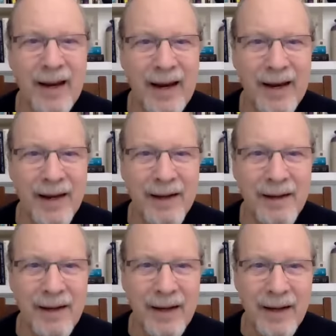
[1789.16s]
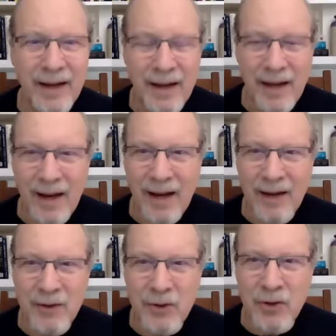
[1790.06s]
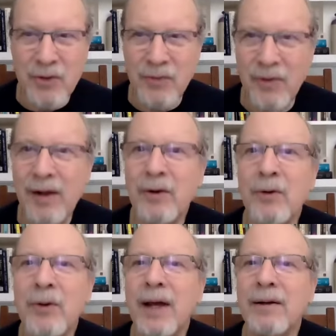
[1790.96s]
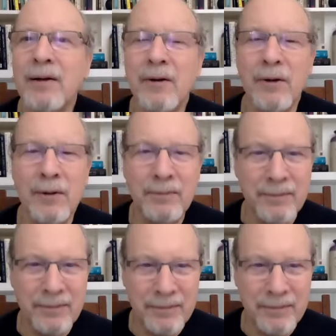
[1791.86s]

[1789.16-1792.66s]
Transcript: hand, and just follow that little